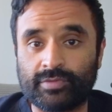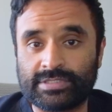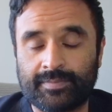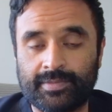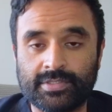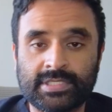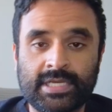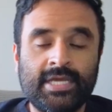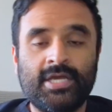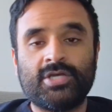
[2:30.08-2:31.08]
receptors.
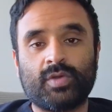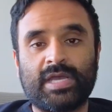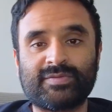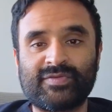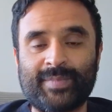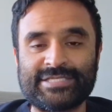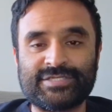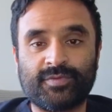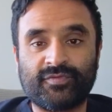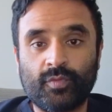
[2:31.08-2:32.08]
So as we've
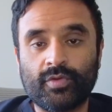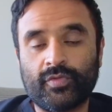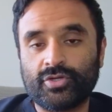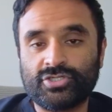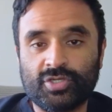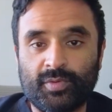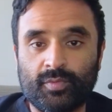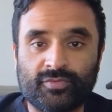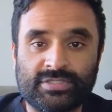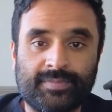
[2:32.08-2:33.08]
mentioned before, there are G L P
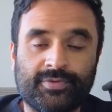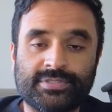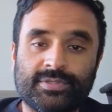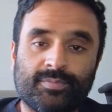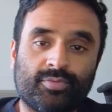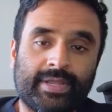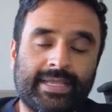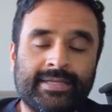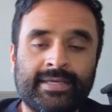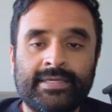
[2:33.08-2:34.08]
one receptors in the
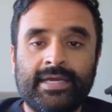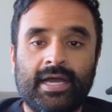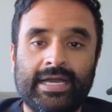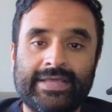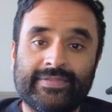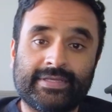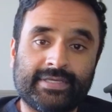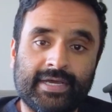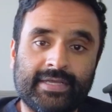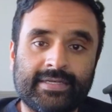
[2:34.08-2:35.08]
brain, uh, in the
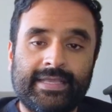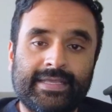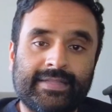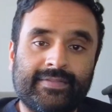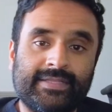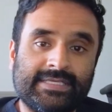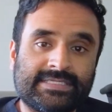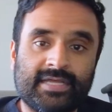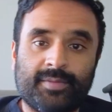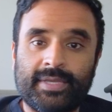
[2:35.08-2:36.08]
gut, in the
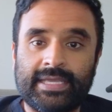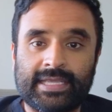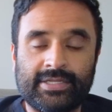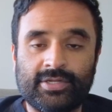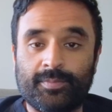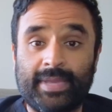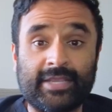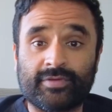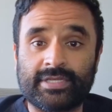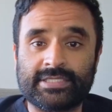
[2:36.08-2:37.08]
stomach, and you know,
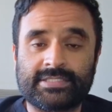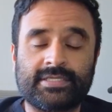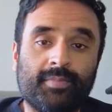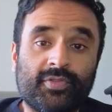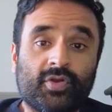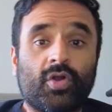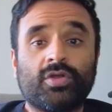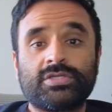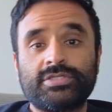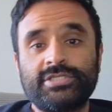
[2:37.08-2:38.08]
pancreas, but there are
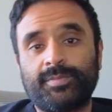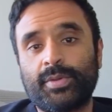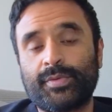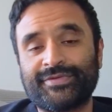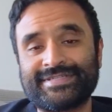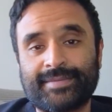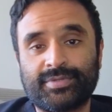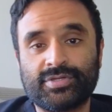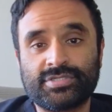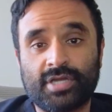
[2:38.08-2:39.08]
also G L P one
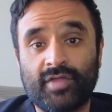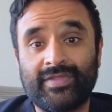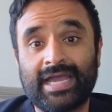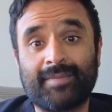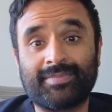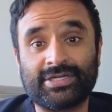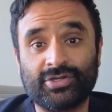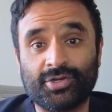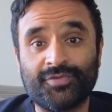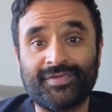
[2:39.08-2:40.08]
receptors on the optic
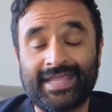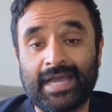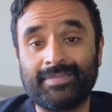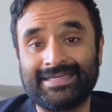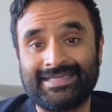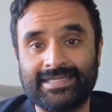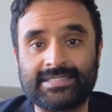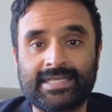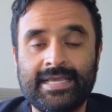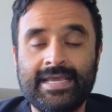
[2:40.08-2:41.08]
nerve and the optic
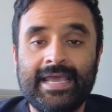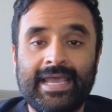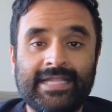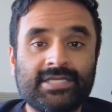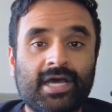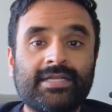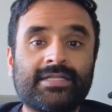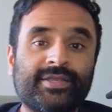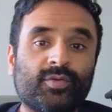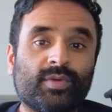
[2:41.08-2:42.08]
disc. And it's
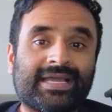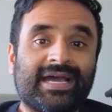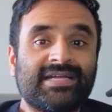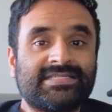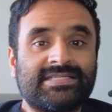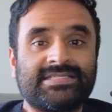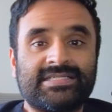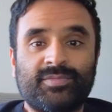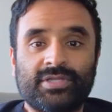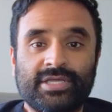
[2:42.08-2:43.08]
unclear what constant
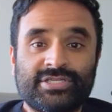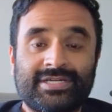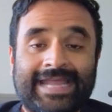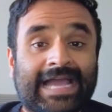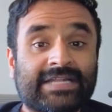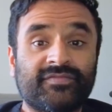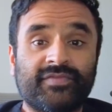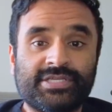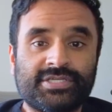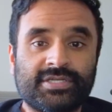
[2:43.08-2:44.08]
stimulation and
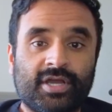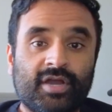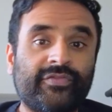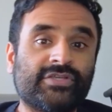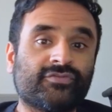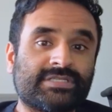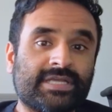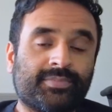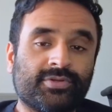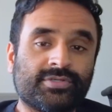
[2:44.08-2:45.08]
activation of these
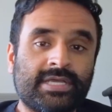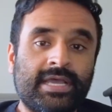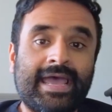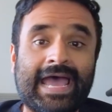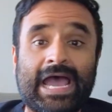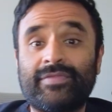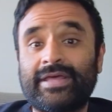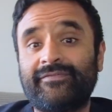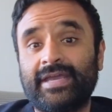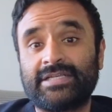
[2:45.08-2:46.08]
receptors, how that
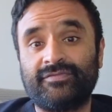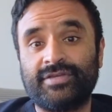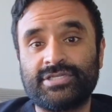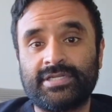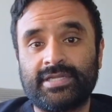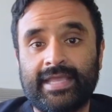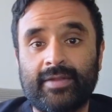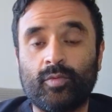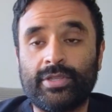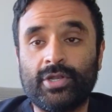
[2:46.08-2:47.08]
affects vision,
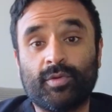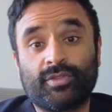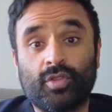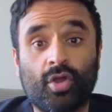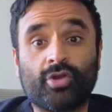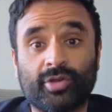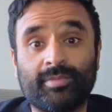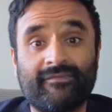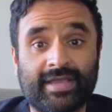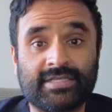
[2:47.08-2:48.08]
and you know, what the long-term
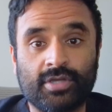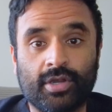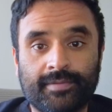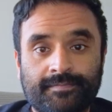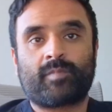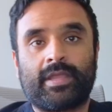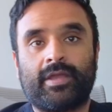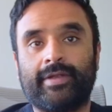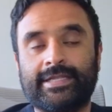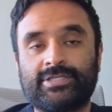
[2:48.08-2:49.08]
effects are.
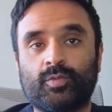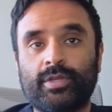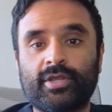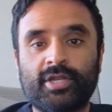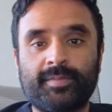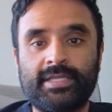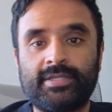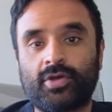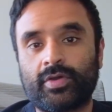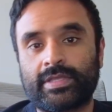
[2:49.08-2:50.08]
All right, so we are going to be
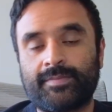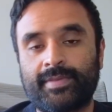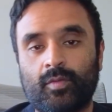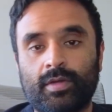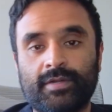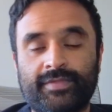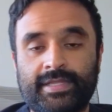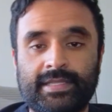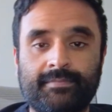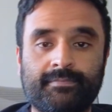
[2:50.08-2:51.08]
talking about one of
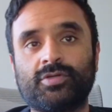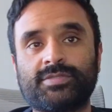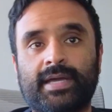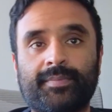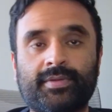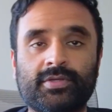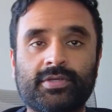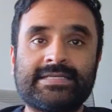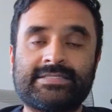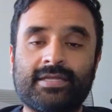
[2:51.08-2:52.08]
the most popular
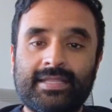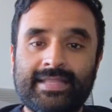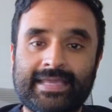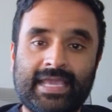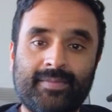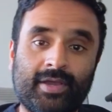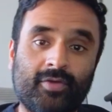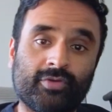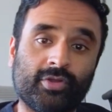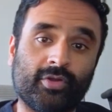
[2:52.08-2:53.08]
study that came
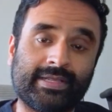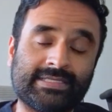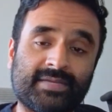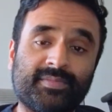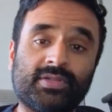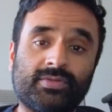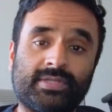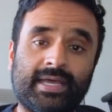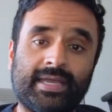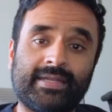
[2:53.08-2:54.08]
out regarding
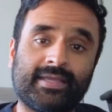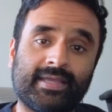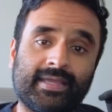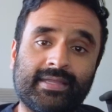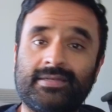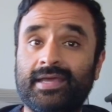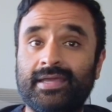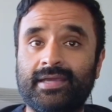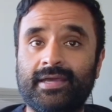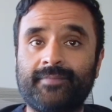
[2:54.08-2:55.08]
semaglutide and N A
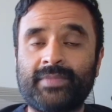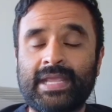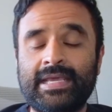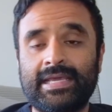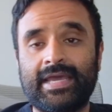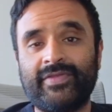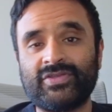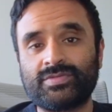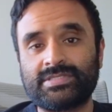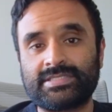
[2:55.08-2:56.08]
I O N. And
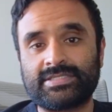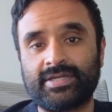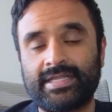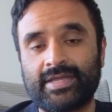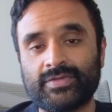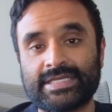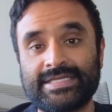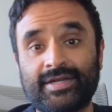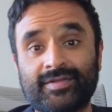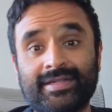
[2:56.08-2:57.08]
this was the study that was
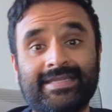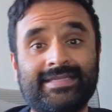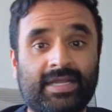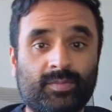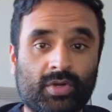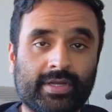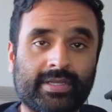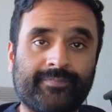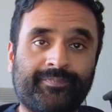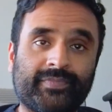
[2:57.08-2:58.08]
conducted in Denmark.
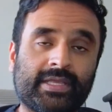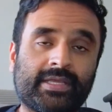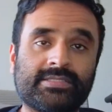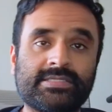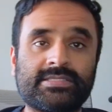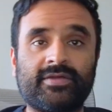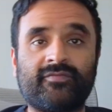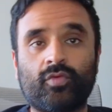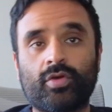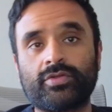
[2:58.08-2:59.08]
It consisted of
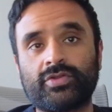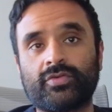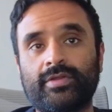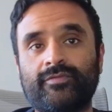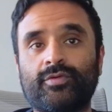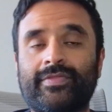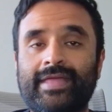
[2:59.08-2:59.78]
four hundred twenty-four